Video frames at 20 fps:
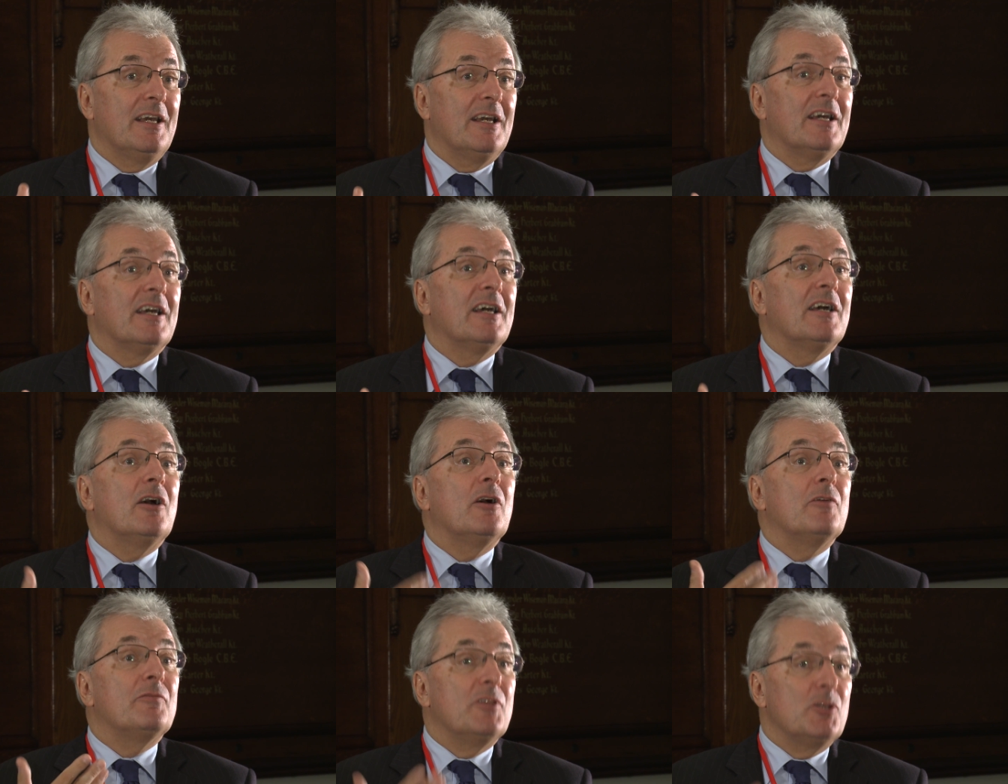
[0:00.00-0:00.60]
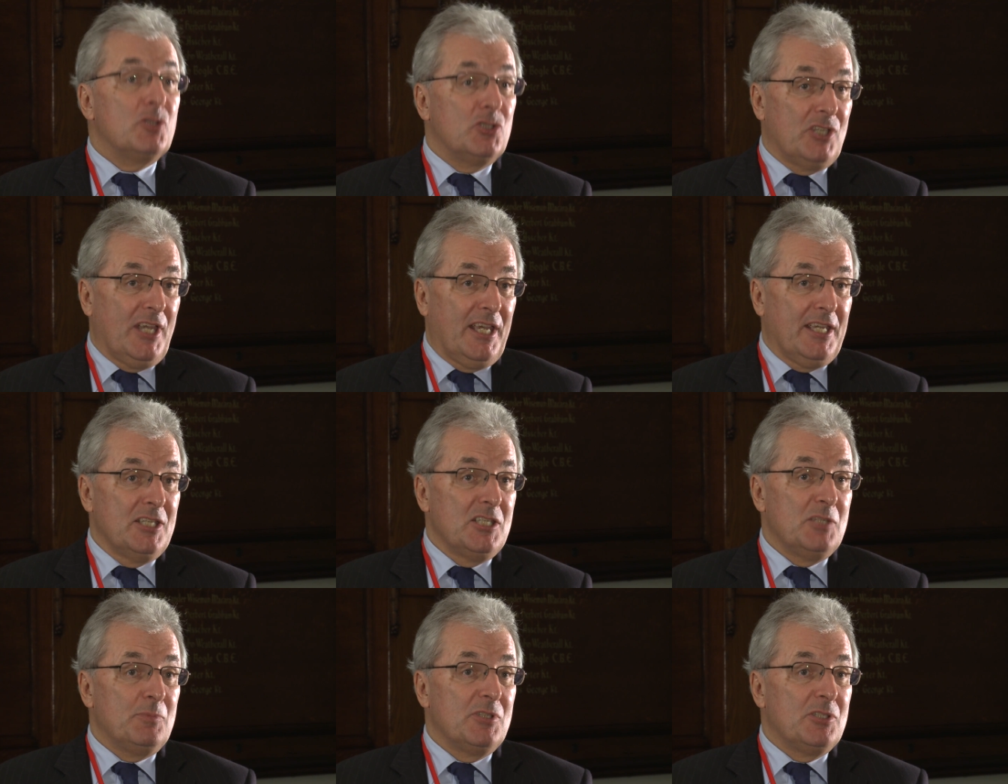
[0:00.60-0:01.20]
Uh, of the
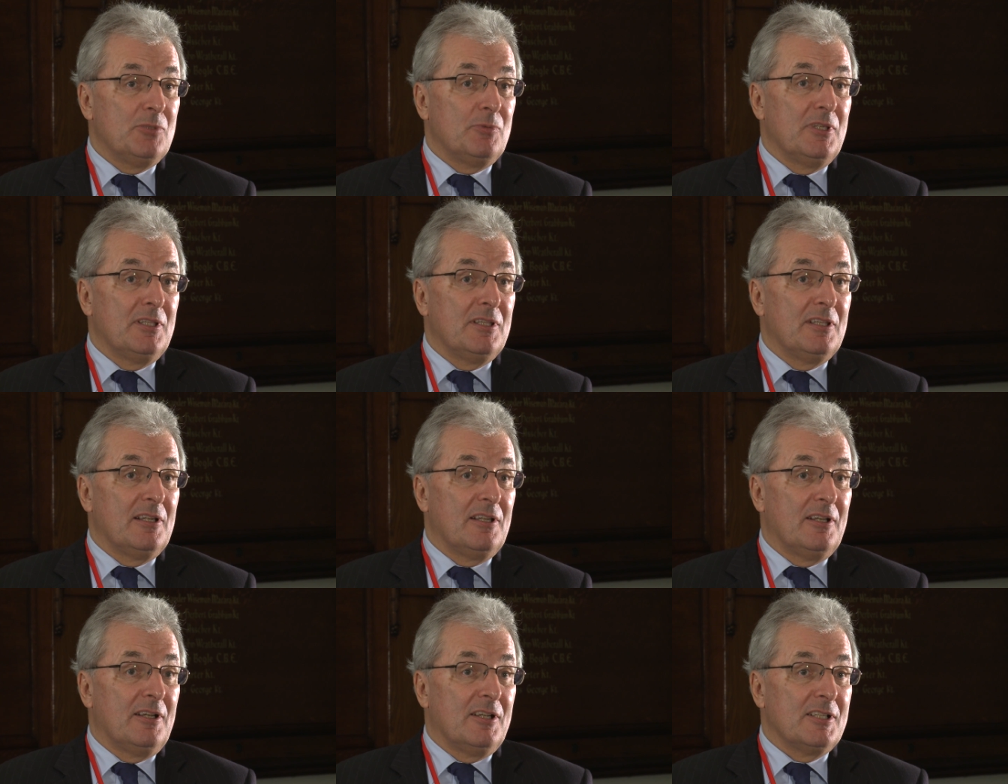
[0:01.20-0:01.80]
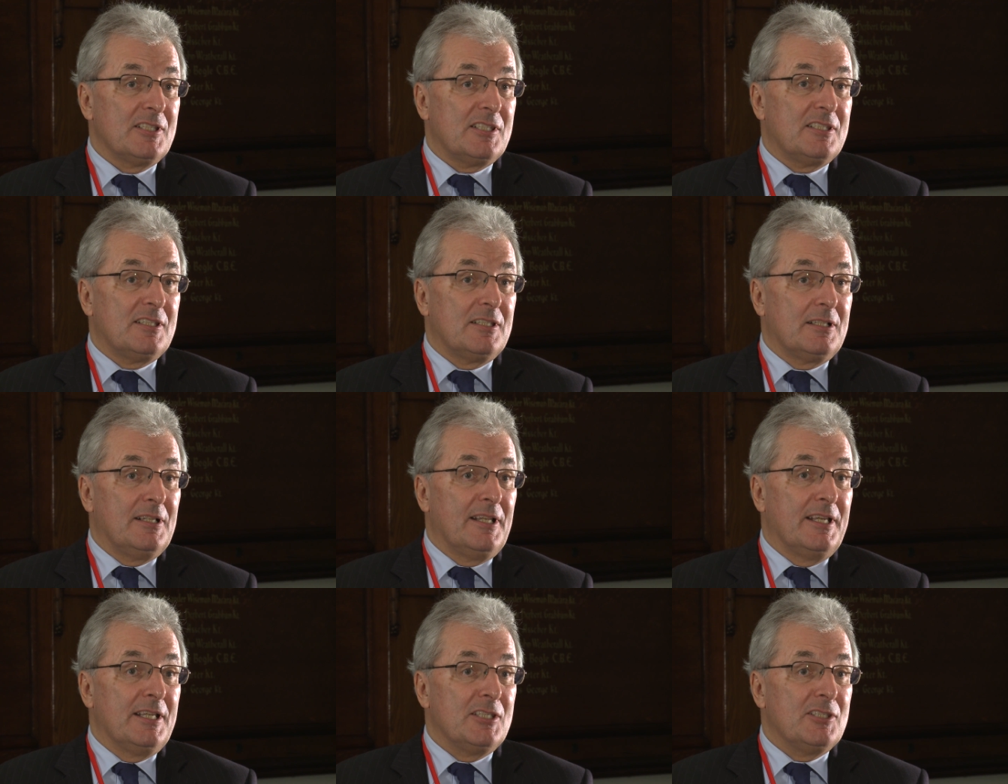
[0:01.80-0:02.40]
change between the
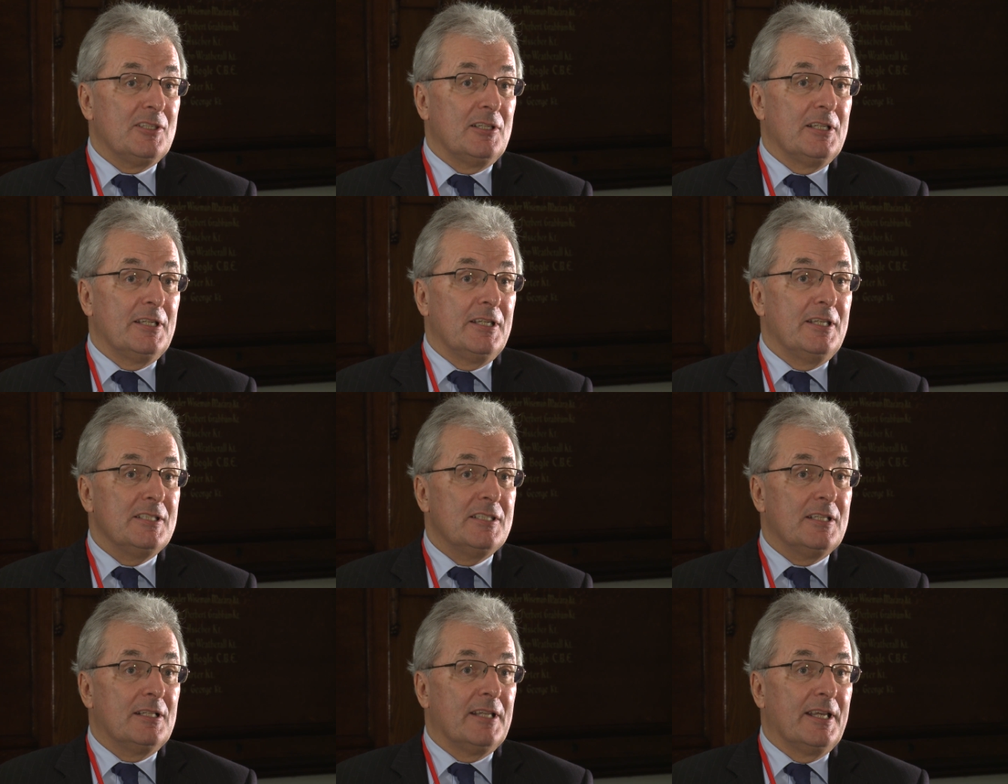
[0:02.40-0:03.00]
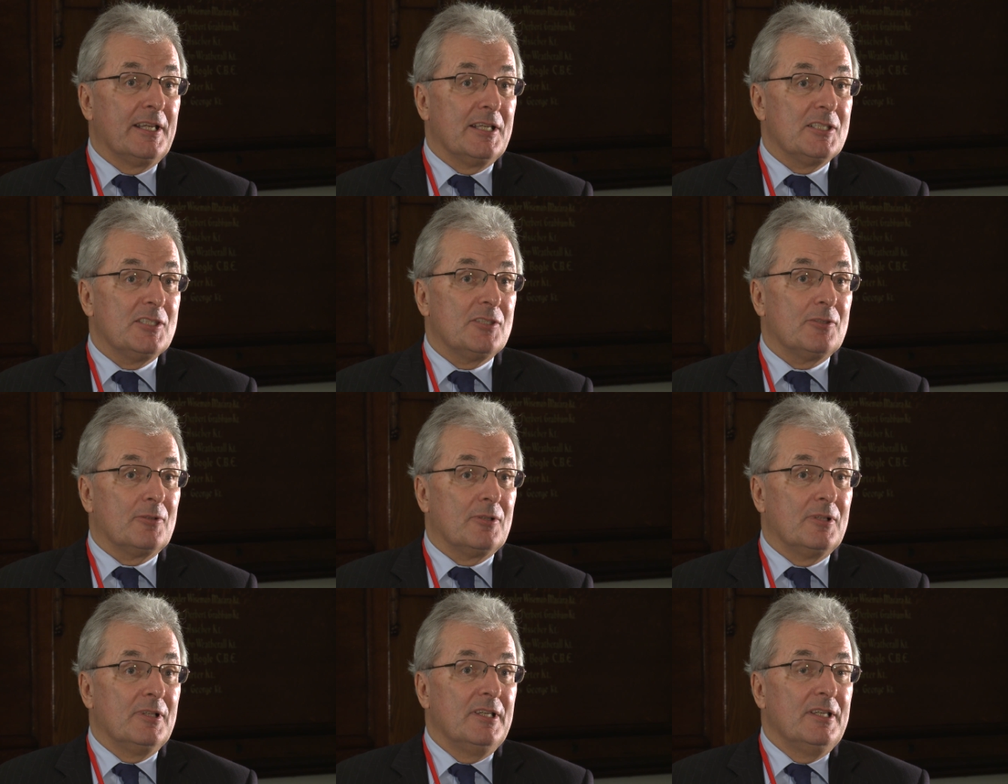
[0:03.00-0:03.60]
last glacial and
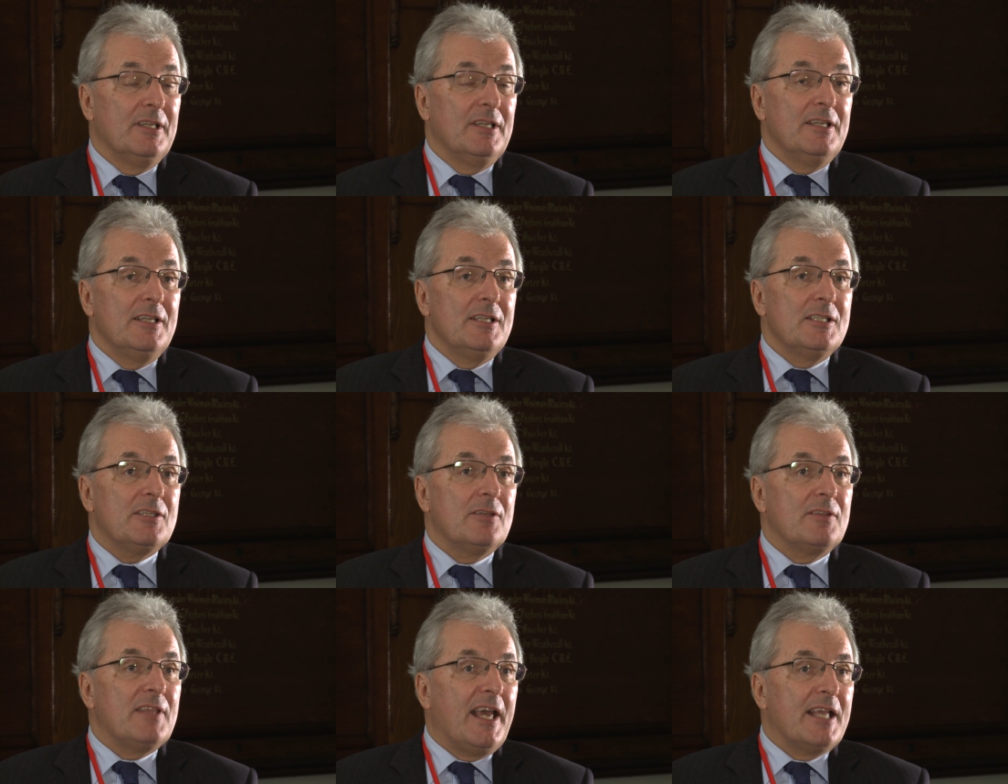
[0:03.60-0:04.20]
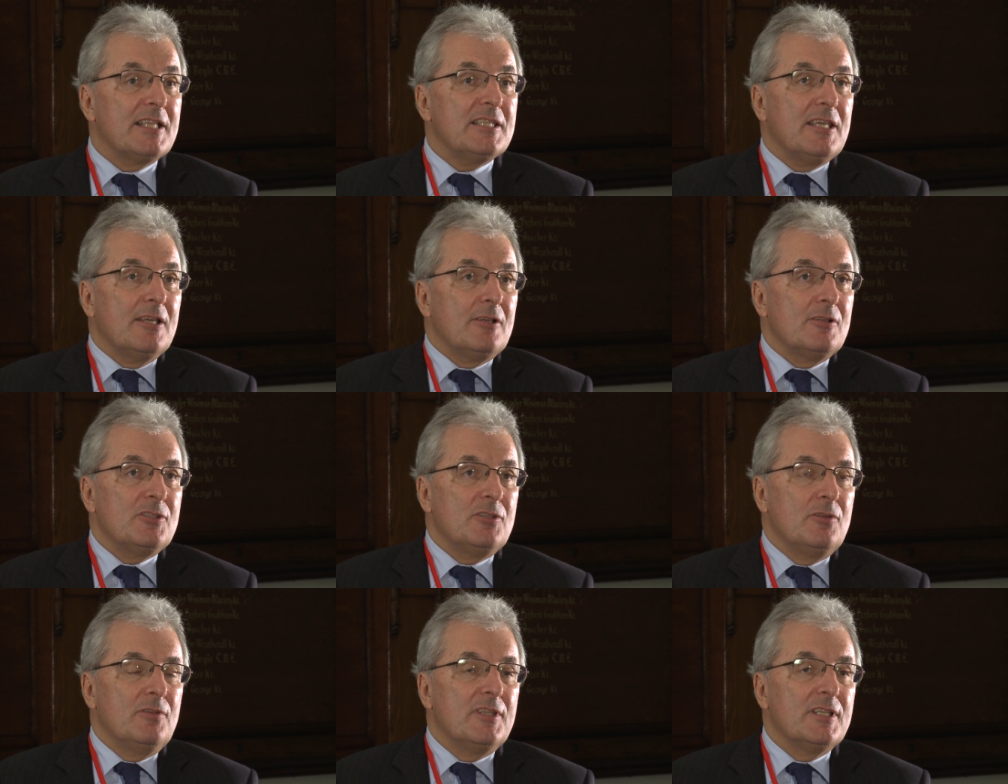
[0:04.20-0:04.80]
interglacial. So that
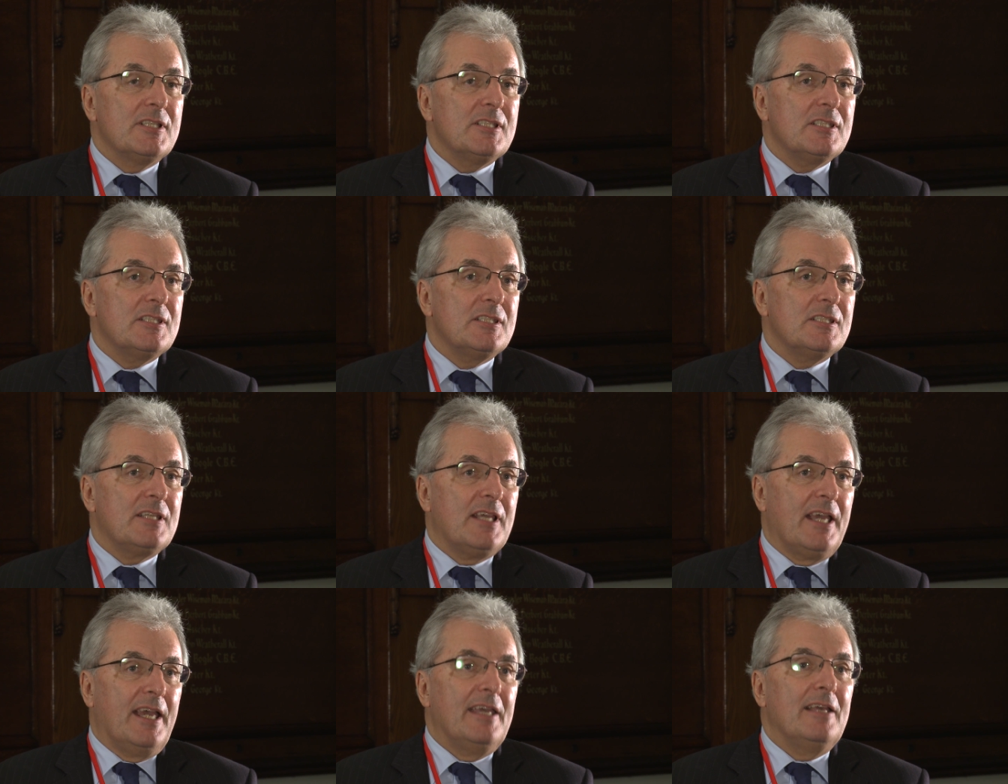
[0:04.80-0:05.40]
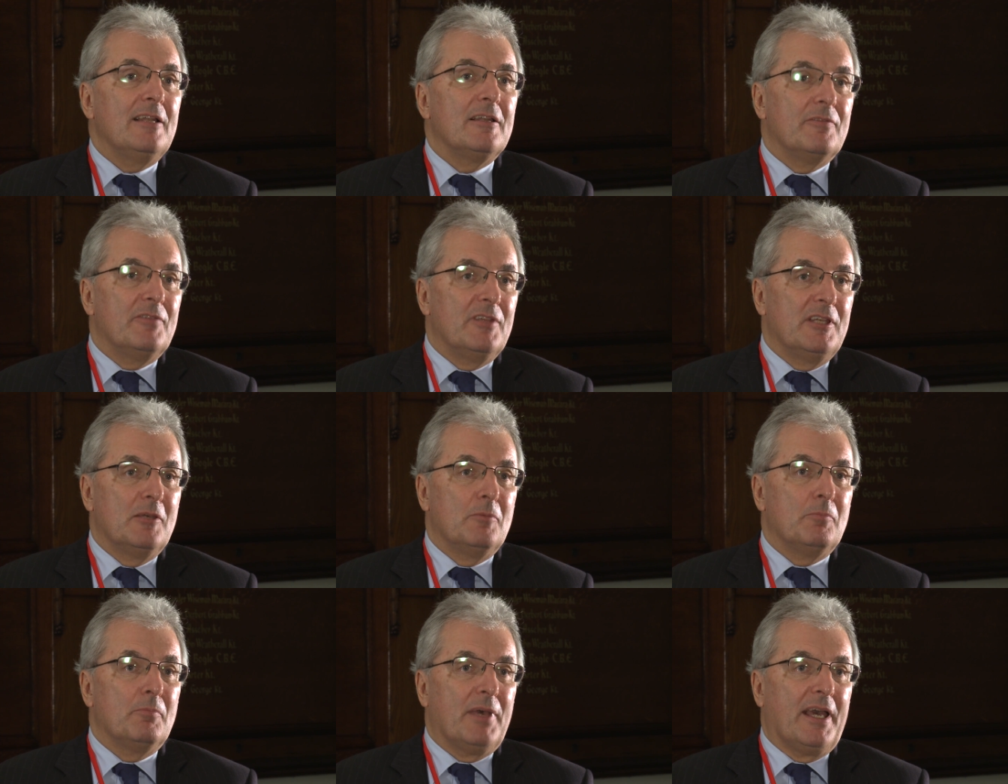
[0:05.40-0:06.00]
tells you the scale of
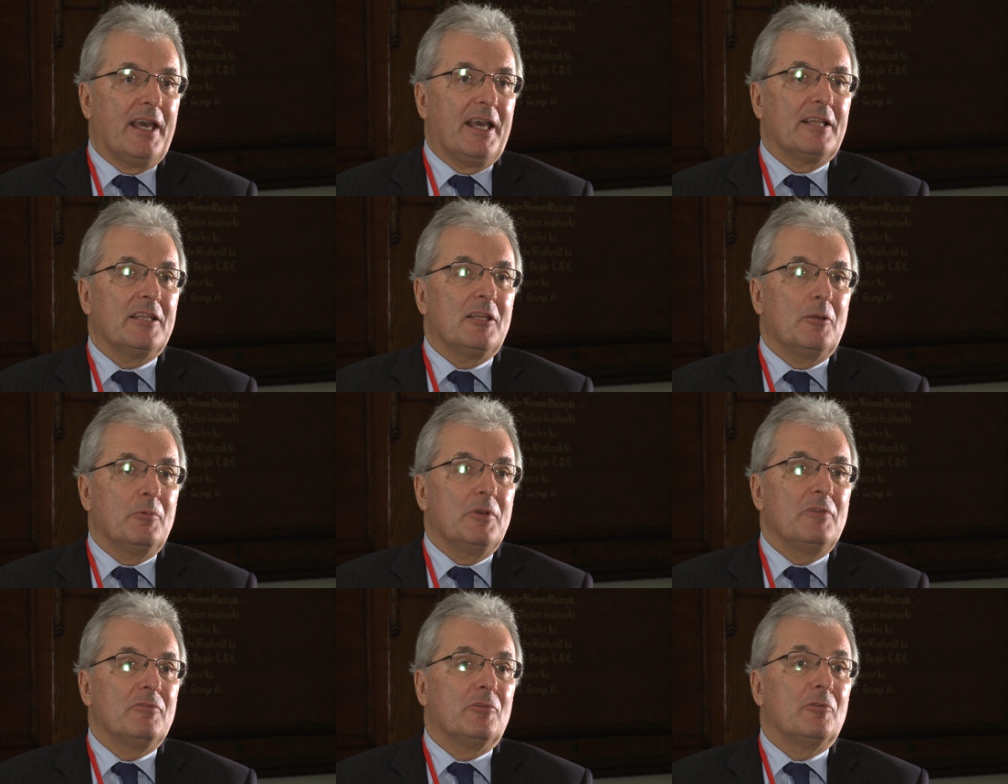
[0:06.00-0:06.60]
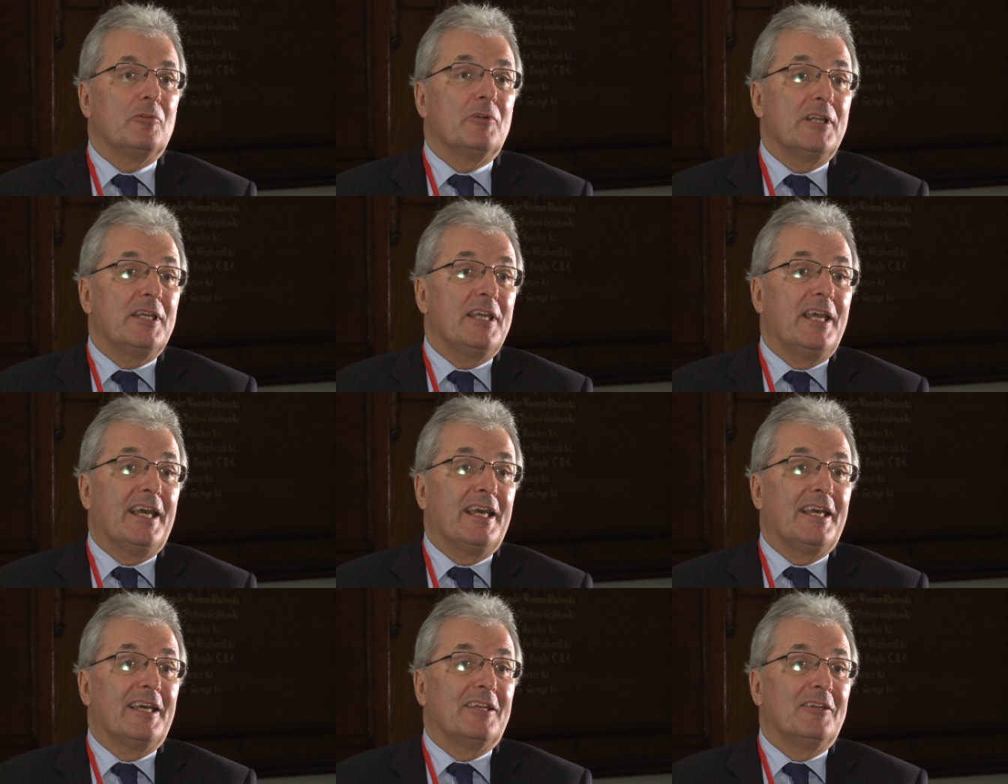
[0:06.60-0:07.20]
the impact that we've already
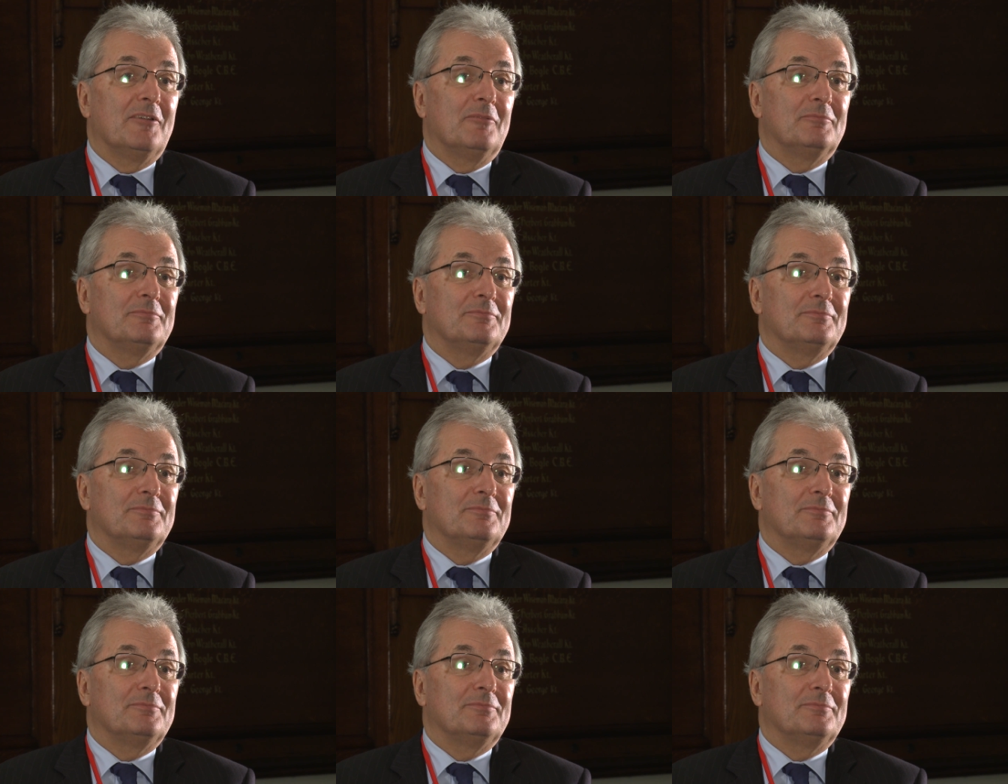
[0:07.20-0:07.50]
had.